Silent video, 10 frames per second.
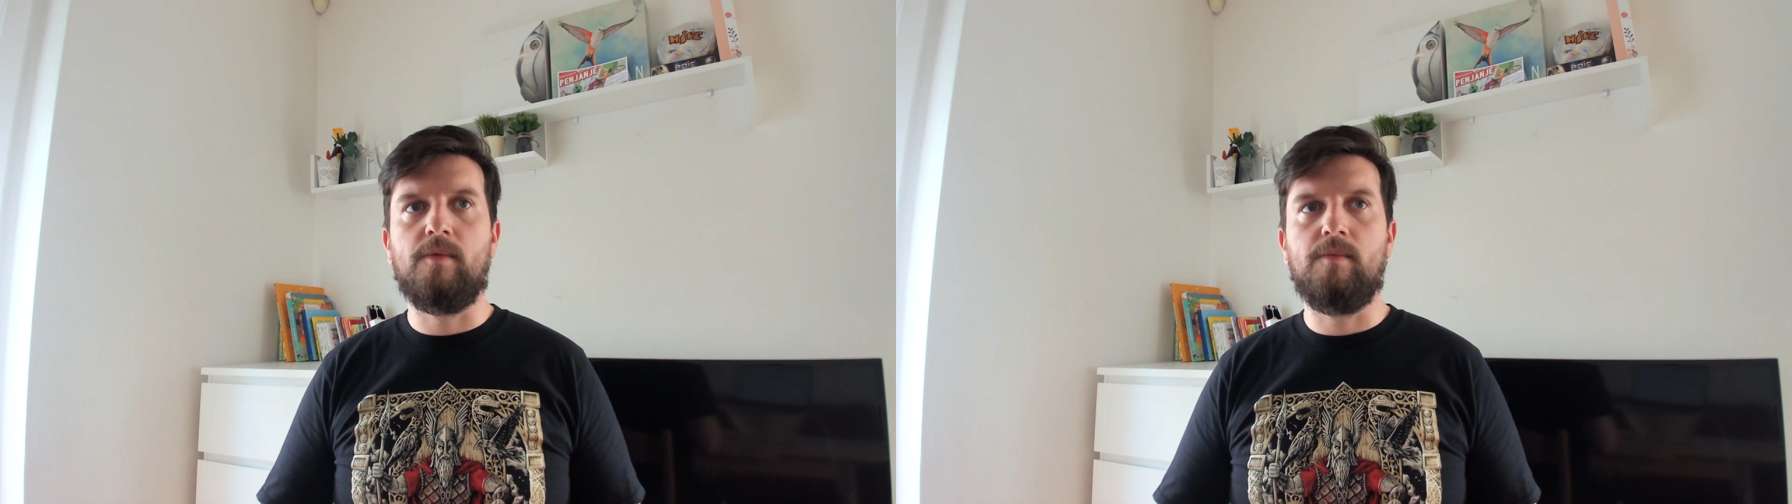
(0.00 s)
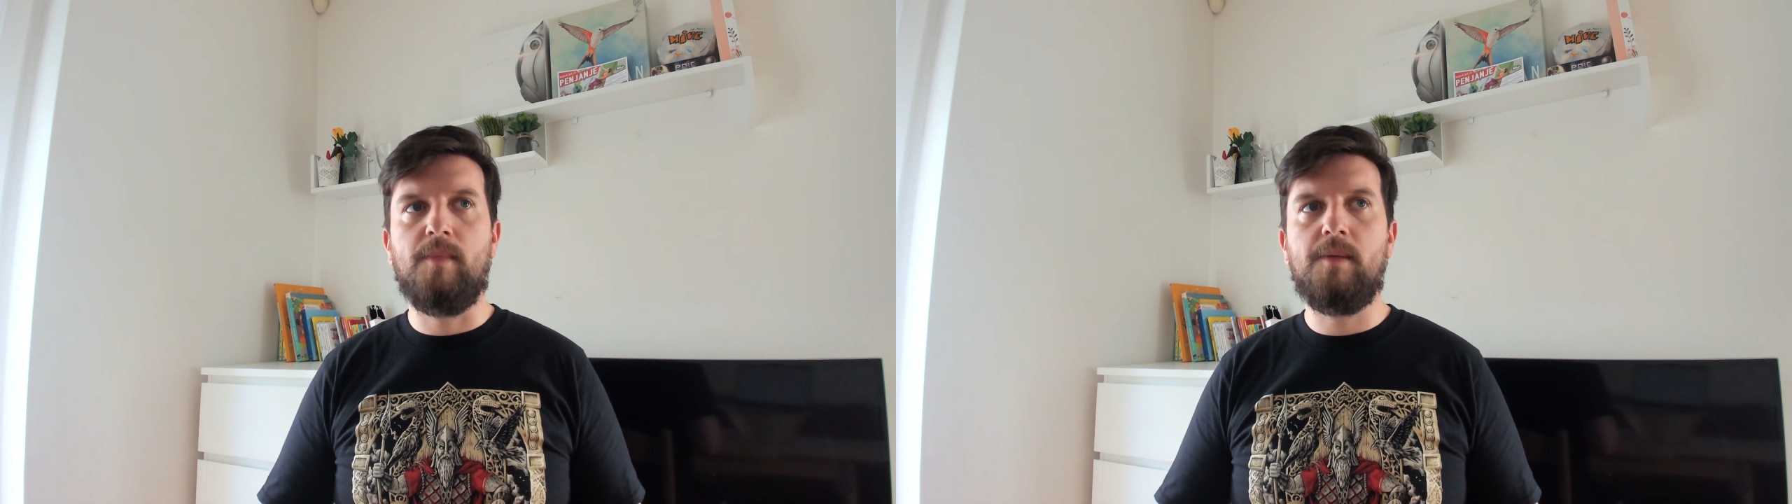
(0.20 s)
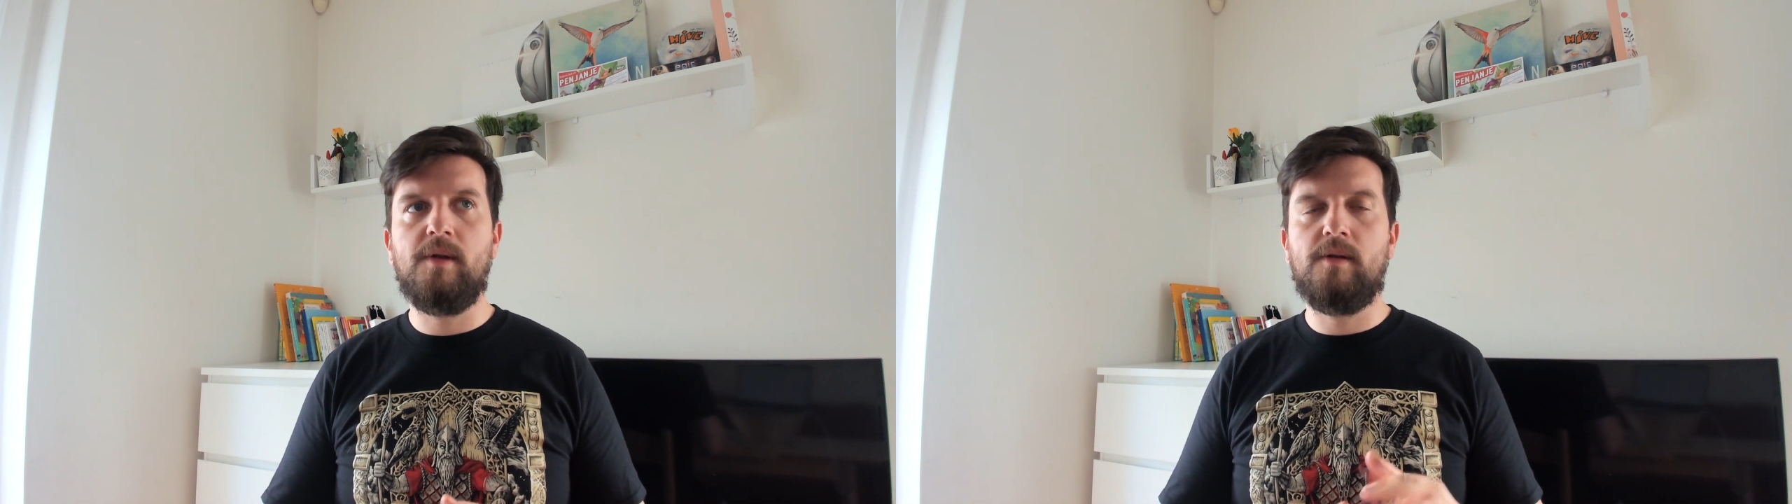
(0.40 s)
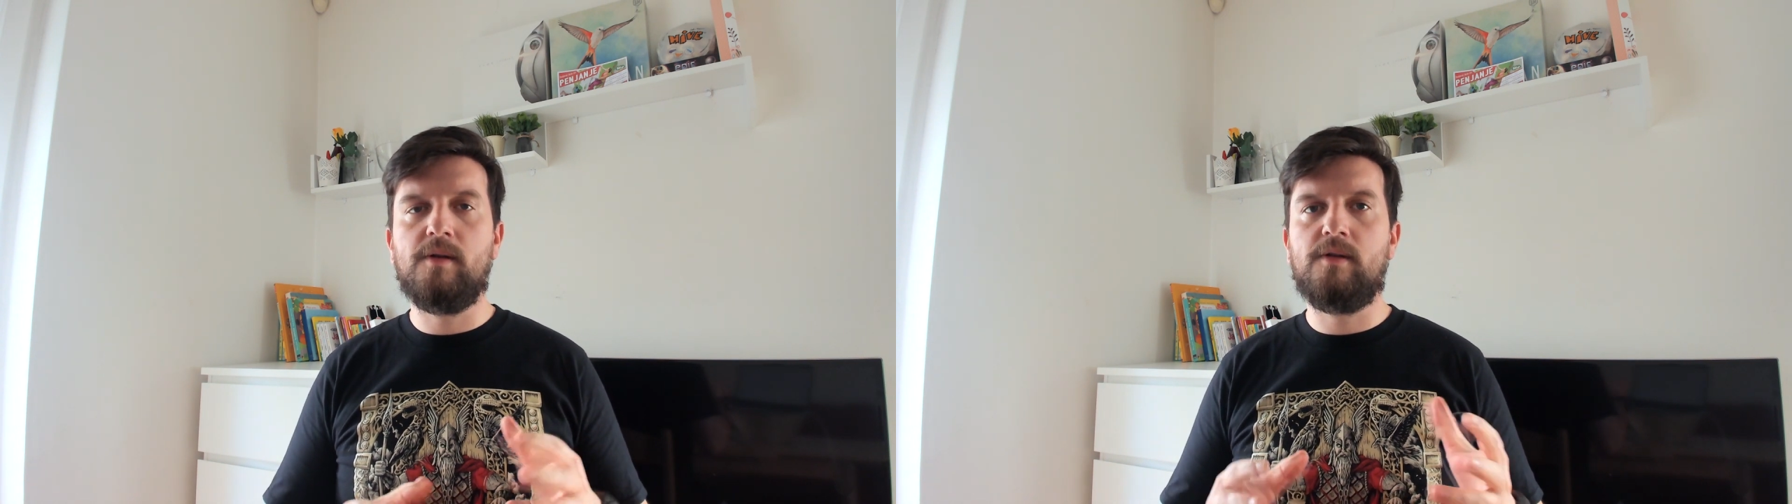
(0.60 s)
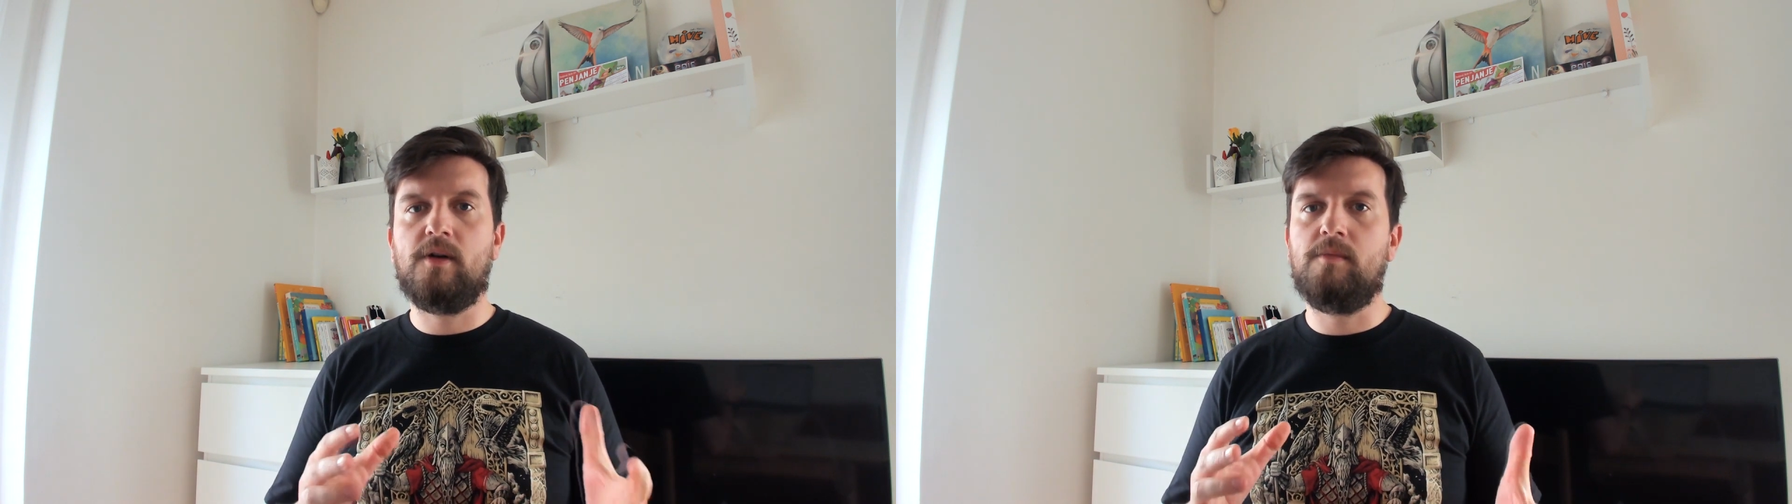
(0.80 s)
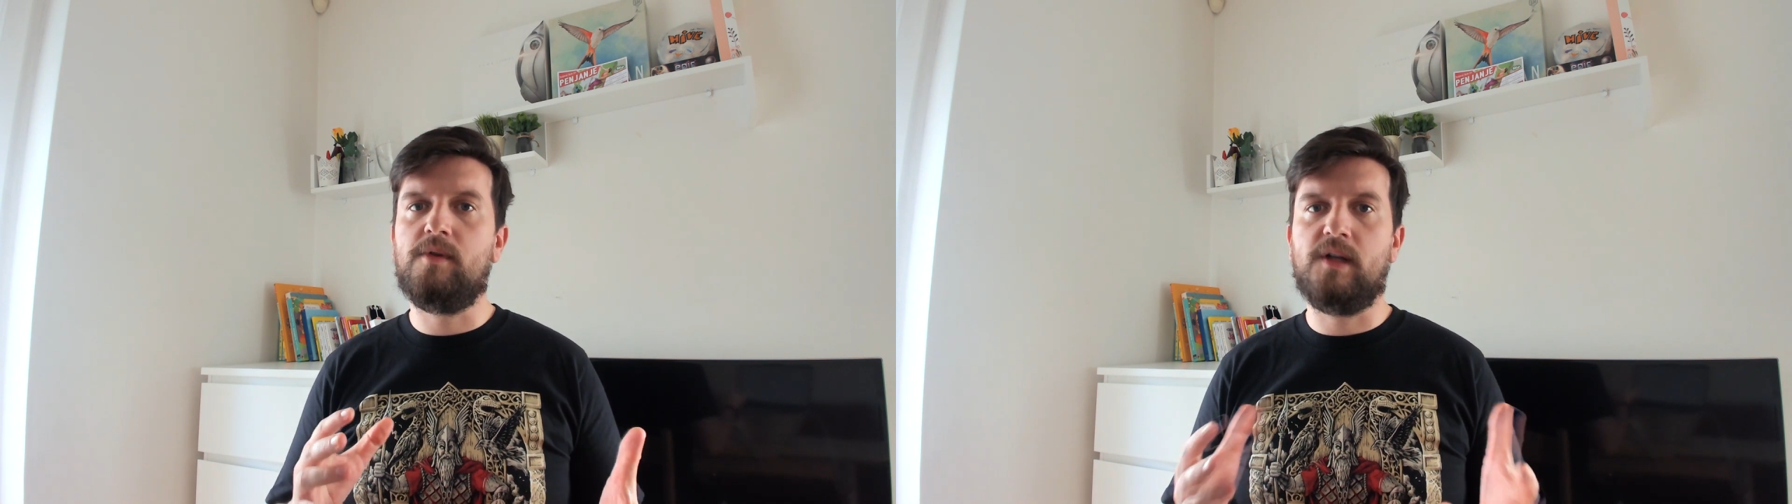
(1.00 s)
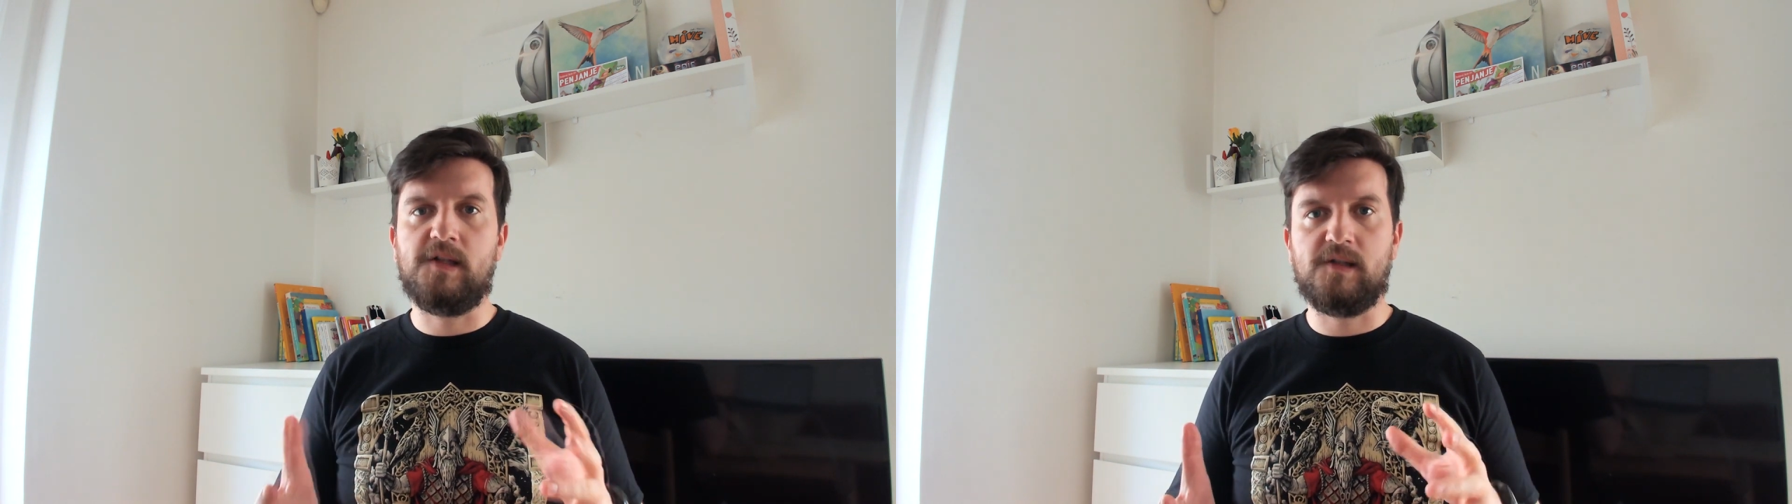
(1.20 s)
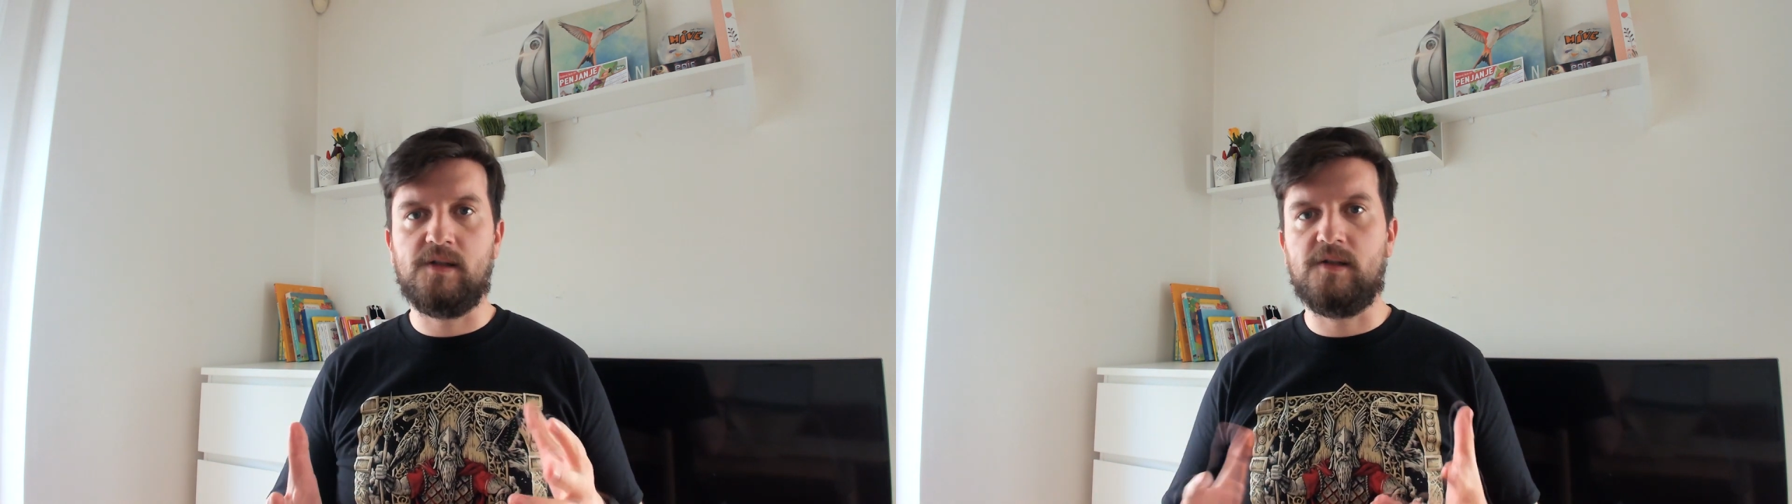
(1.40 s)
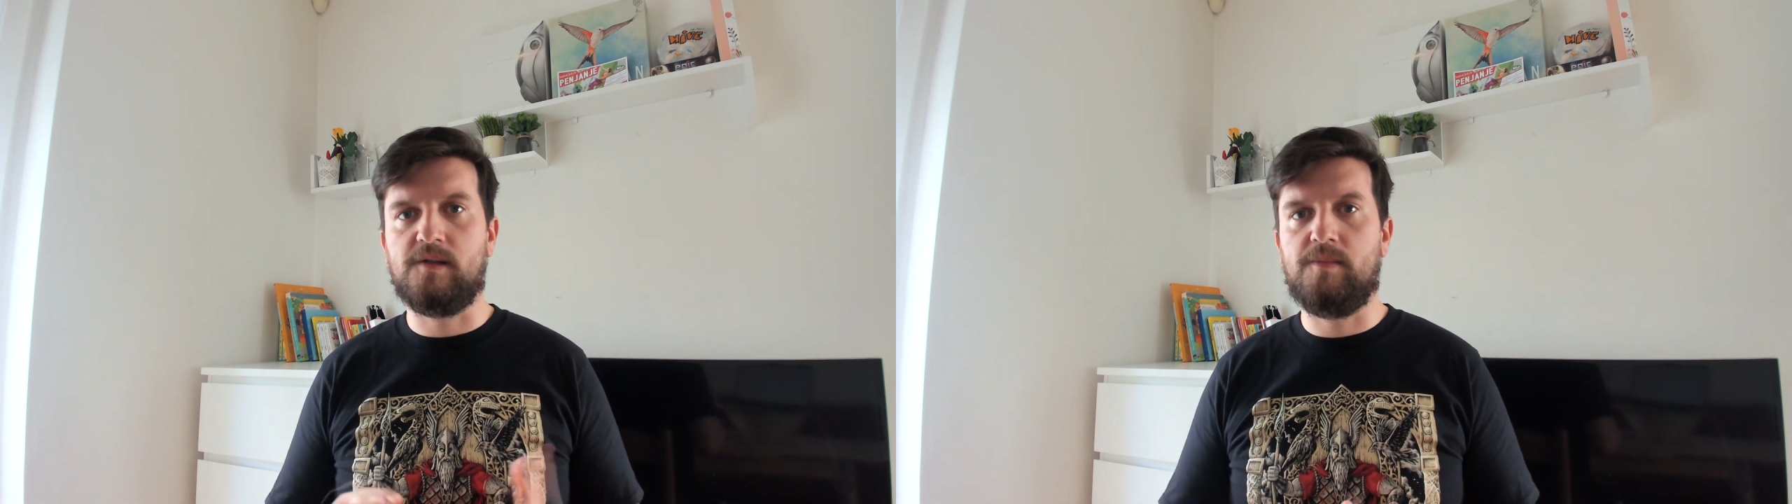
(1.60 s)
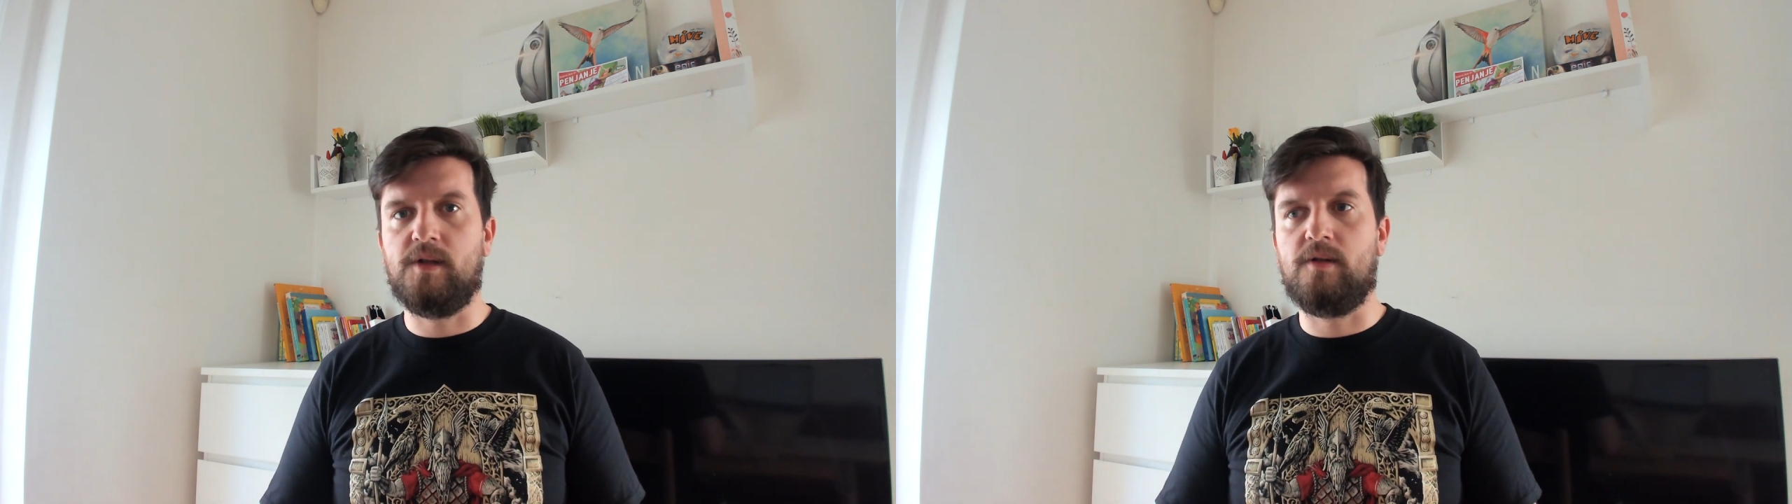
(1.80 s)
maybe the term testnet is a
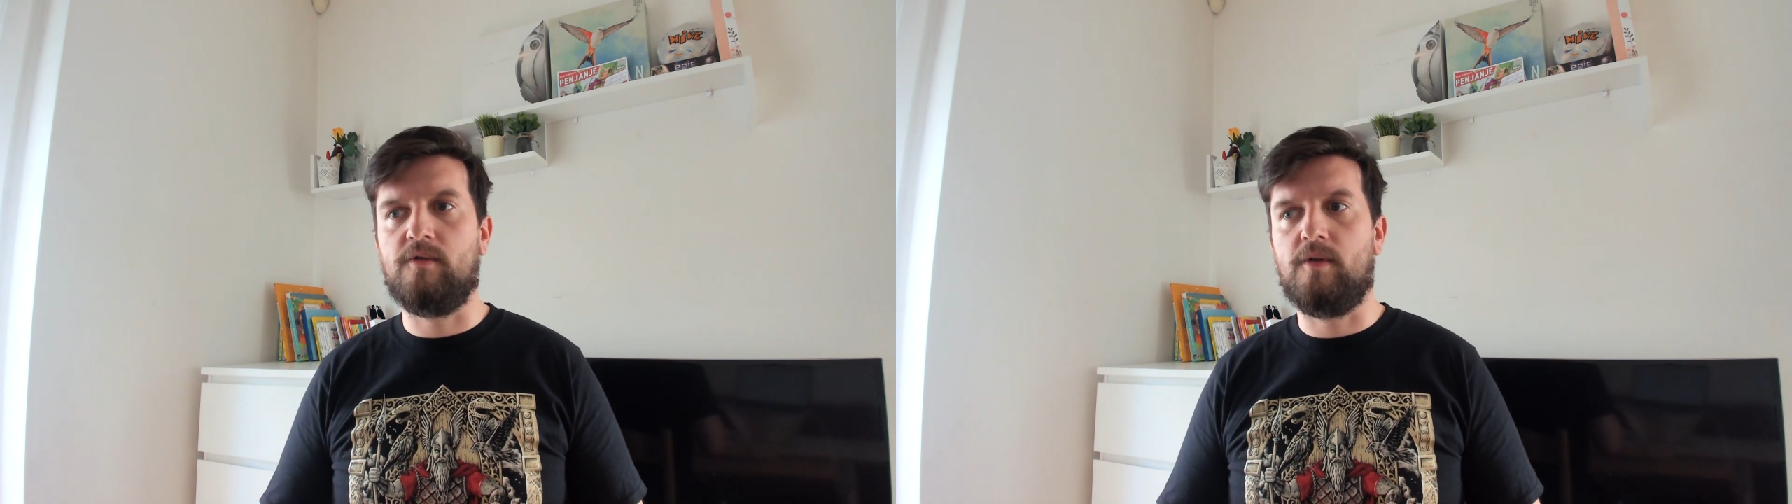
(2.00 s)
bit of